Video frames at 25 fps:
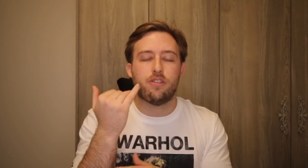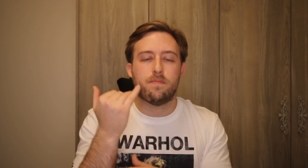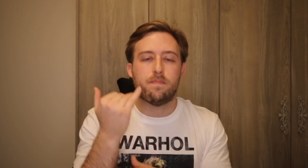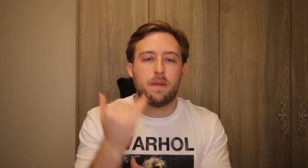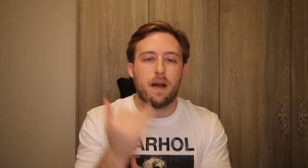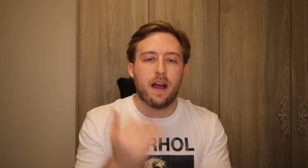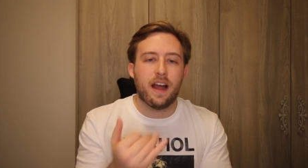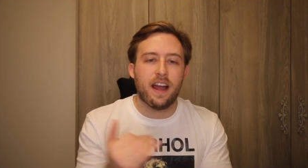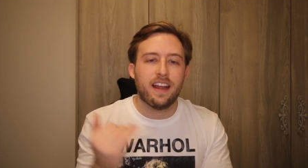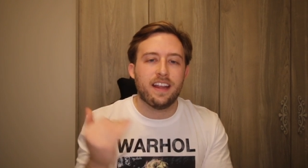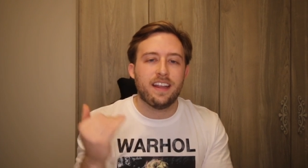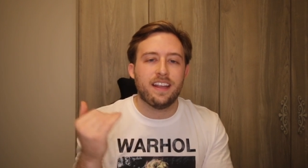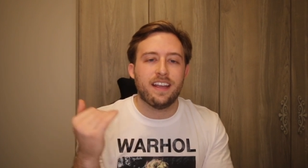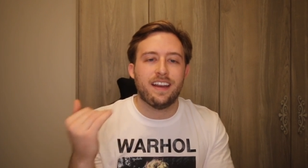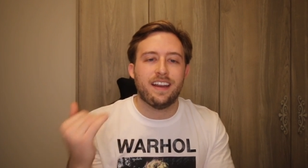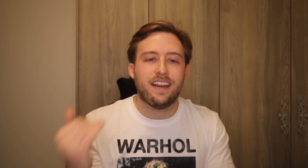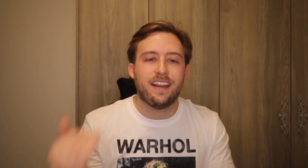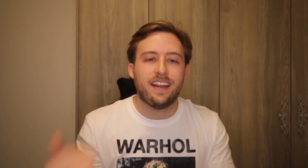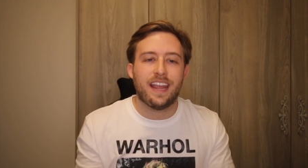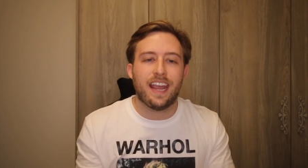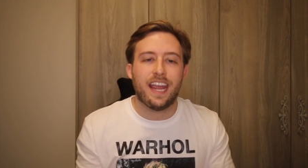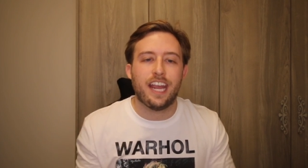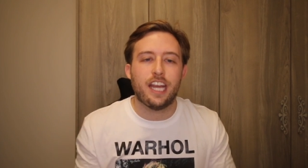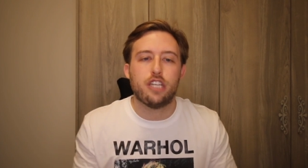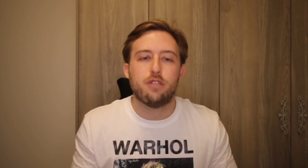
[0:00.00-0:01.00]
you're buying an
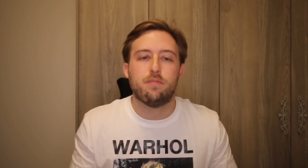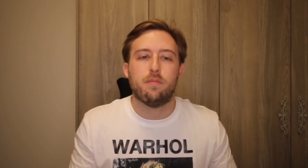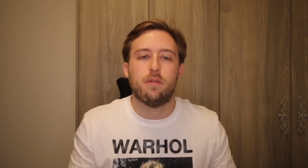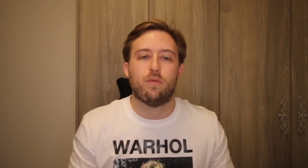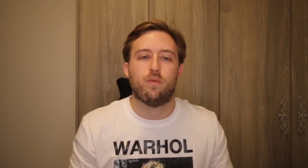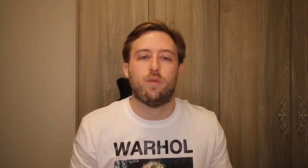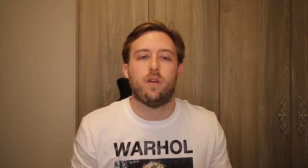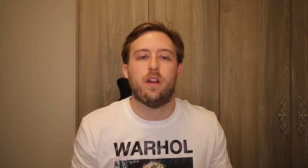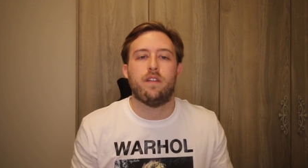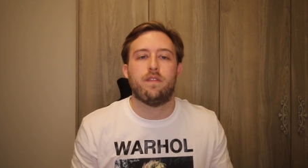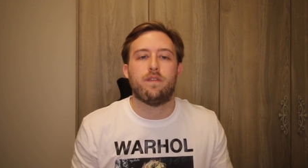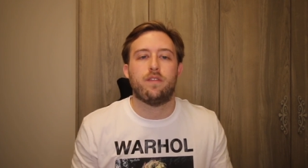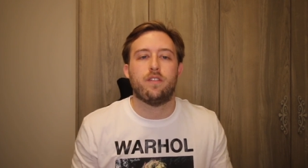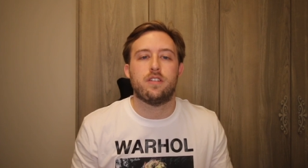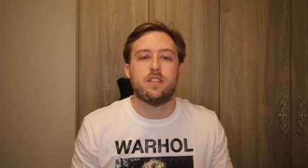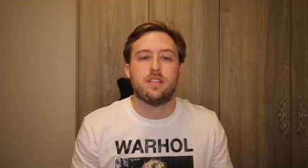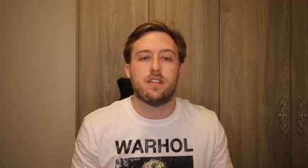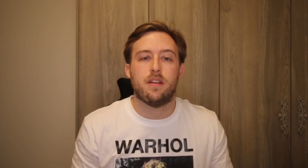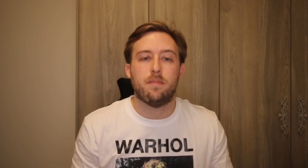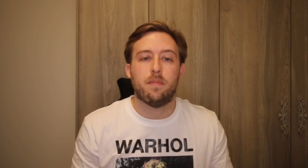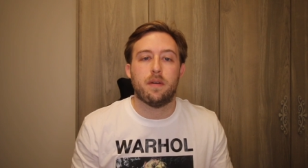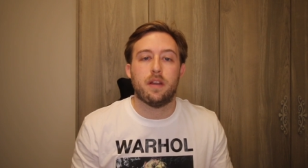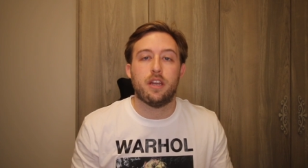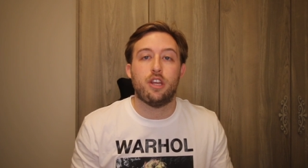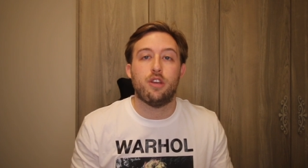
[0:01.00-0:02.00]
engagement ring for
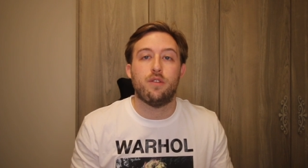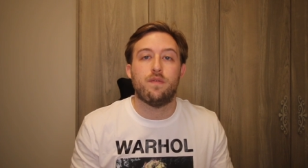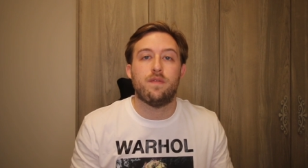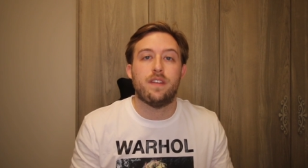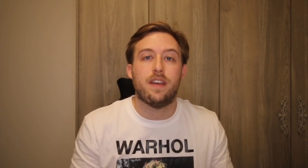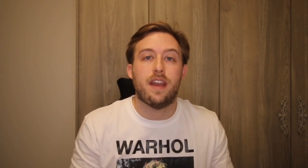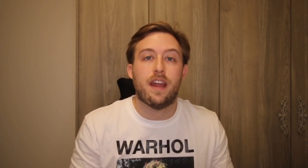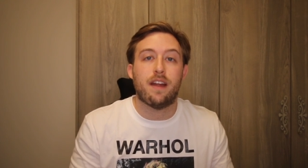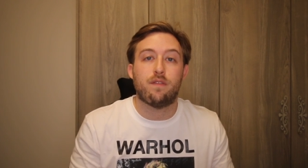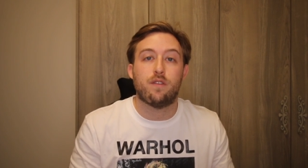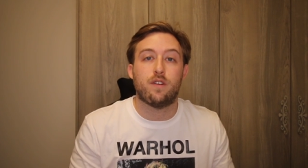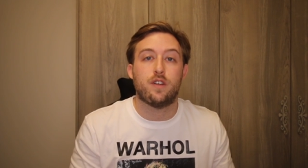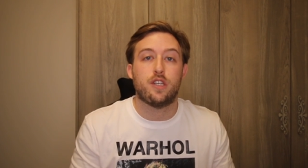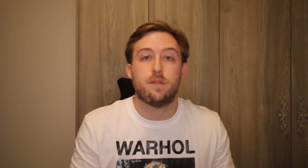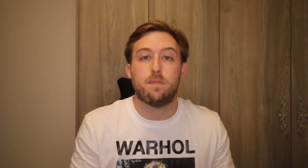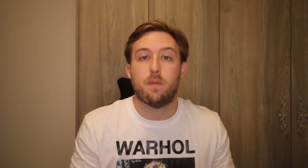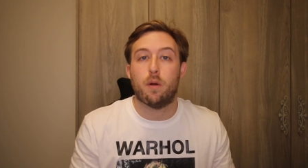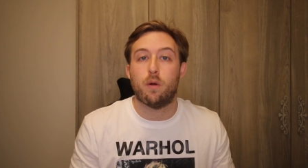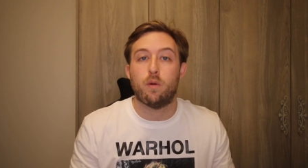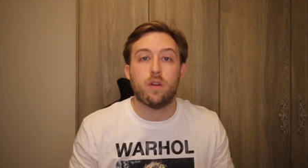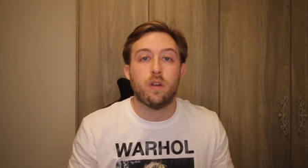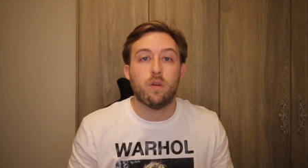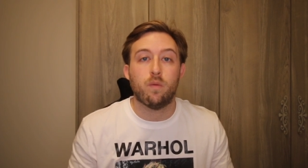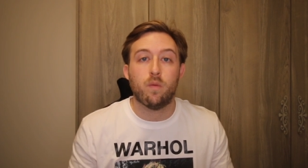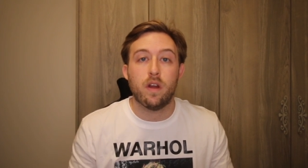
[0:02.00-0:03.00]
somebody you've never
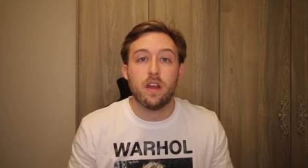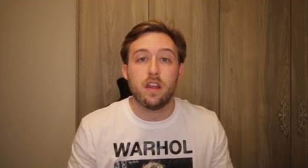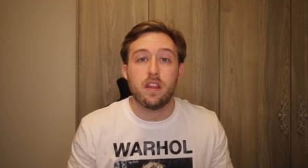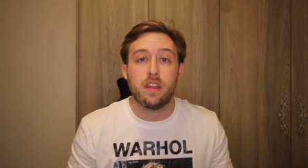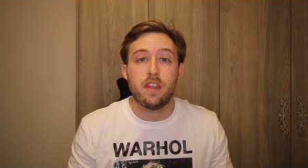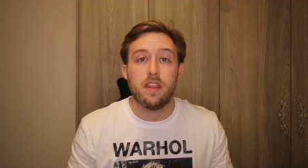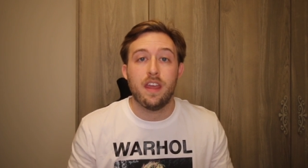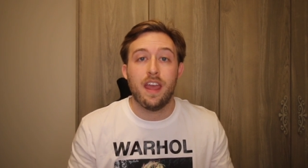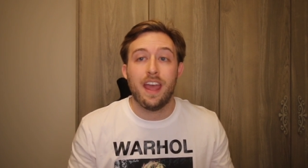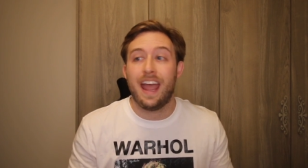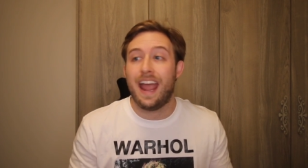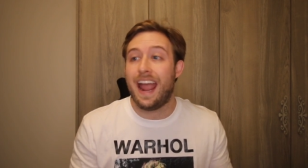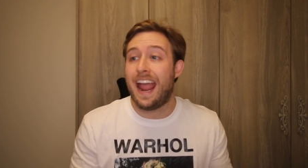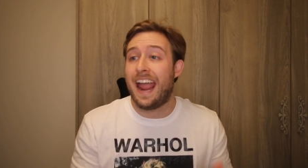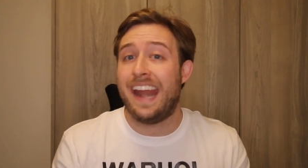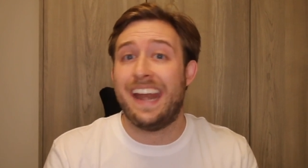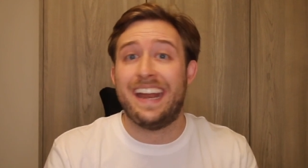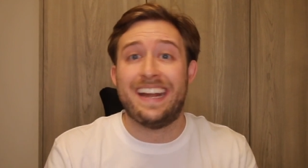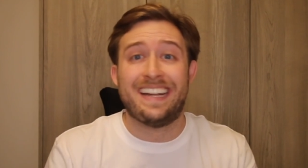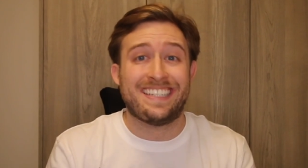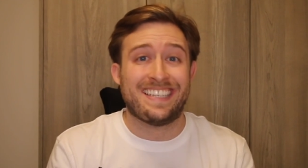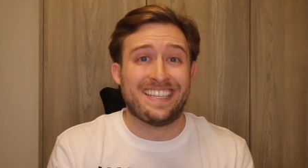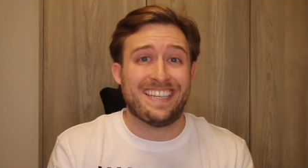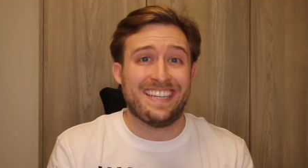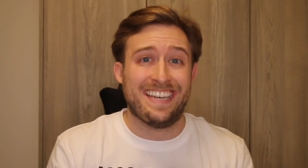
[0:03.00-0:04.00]
spoken with, and
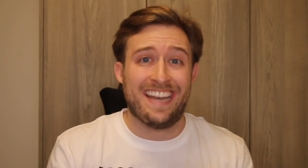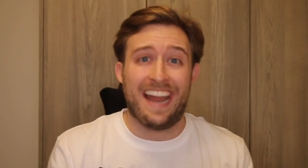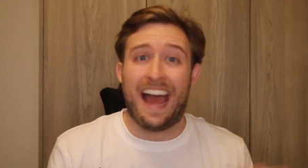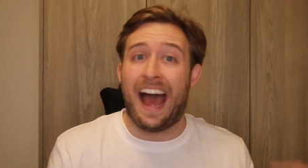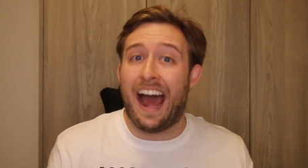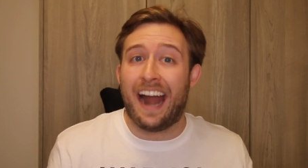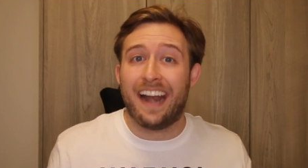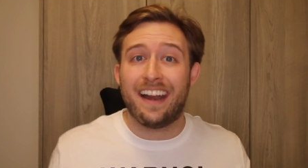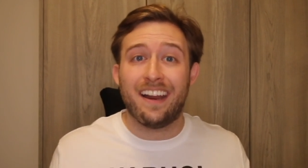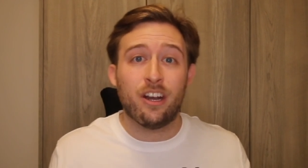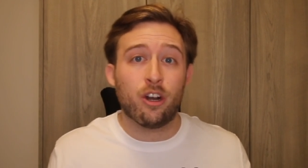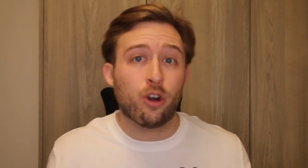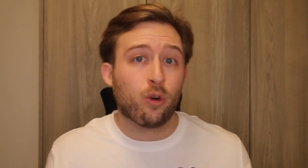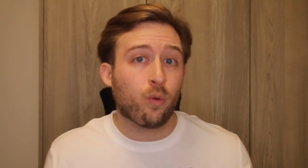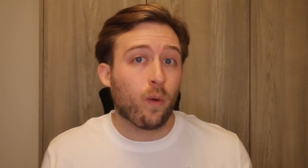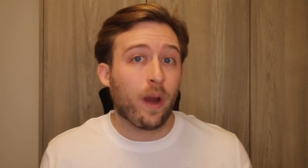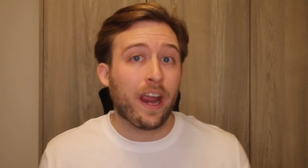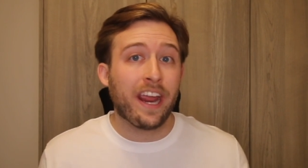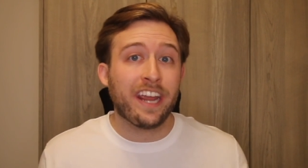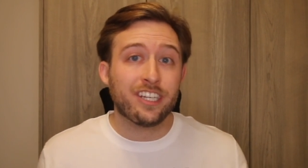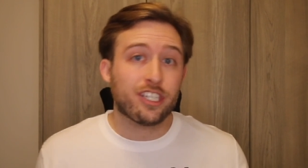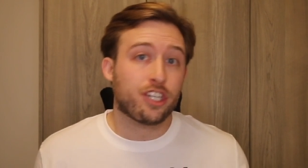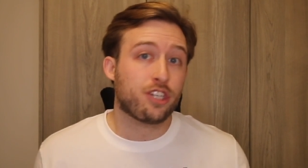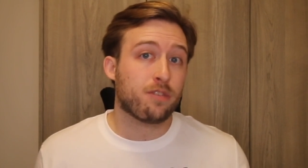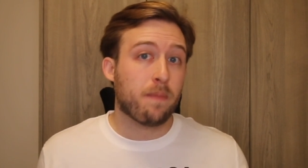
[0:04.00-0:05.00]
it's not an
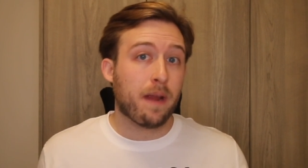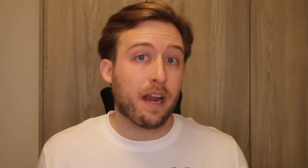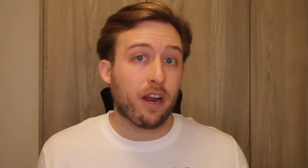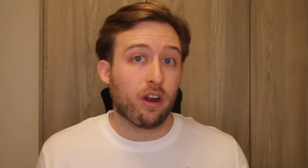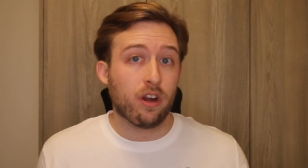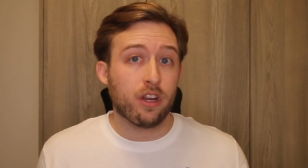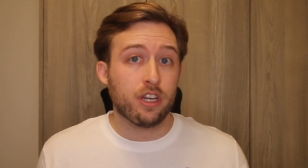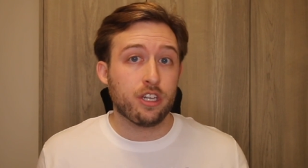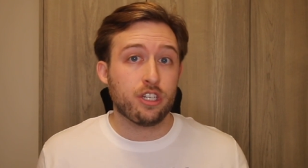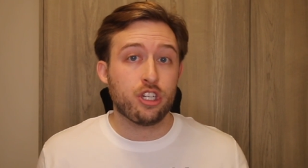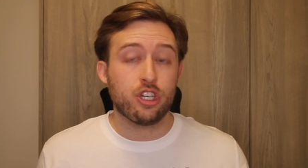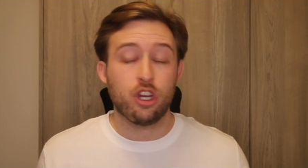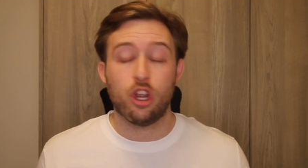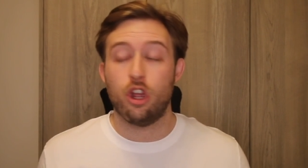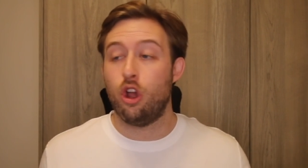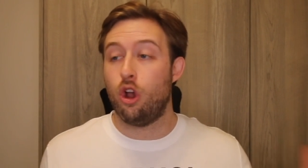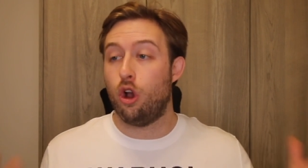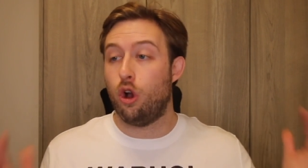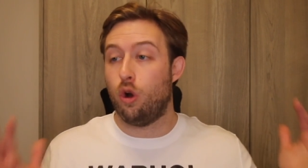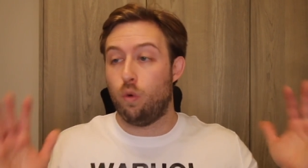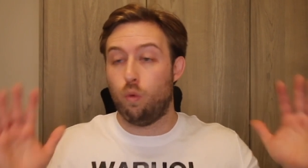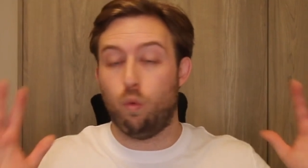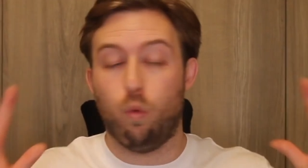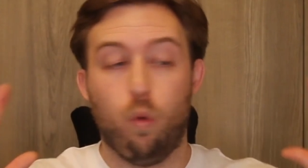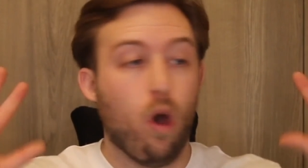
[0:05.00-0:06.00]
arranged marriage?
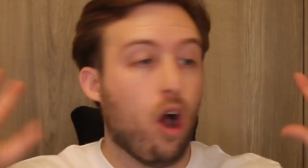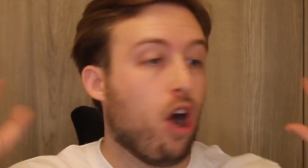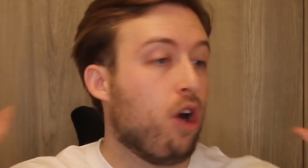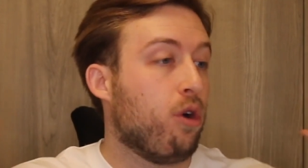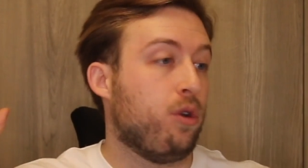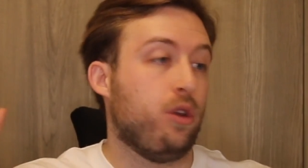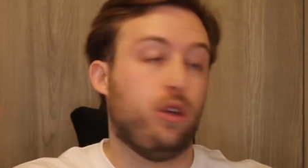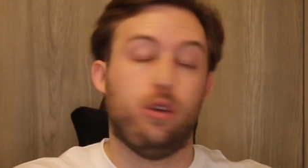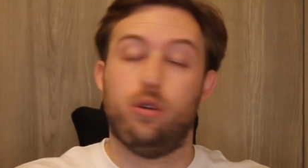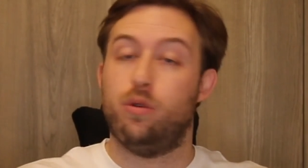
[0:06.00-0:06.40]
Whoa,